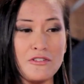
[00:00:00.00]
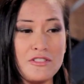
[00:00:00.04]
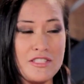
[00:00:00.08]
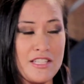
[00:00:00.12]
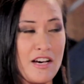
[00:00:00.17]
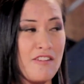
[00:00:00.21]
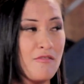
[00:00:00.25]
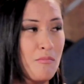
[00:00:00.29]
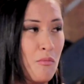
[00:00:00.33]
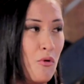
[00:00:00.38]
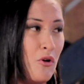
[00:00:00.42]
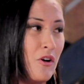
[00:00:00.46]

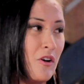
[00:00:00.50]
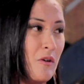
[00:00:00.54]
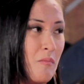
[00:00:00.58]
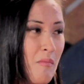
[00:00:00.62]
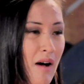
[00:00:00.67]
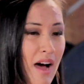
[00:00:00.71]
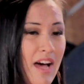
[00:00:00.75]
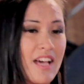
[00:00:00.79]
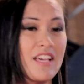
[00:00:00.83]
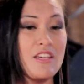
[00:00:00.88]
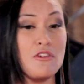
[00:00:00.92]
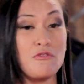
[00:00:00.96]
yourself more
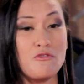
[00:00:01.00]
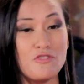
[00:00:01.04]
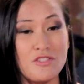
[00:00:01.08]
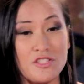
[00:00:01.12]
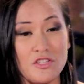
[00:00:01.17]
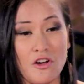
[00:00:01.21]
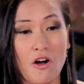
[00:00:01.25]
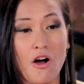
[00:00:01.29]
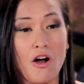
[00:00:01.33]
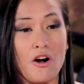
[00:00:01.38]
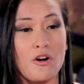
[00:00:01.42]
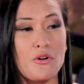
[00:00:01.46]
Khmer, you
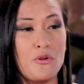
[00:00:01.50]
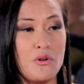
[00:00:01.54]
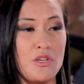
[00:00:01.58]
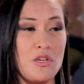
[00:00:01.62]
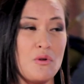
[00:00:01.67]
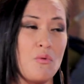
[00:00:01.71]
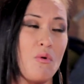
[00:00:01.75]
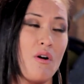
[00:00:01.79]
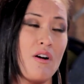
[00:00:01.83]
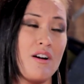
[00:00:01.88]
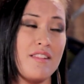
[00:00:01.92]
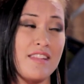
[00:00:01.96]
just are who
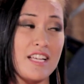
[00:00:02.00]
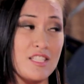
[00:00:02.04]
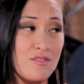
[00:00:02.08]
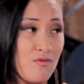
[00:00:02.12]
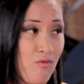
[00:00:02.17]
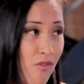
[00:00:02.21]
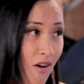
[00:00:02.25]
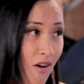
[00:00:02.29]
you are, and that's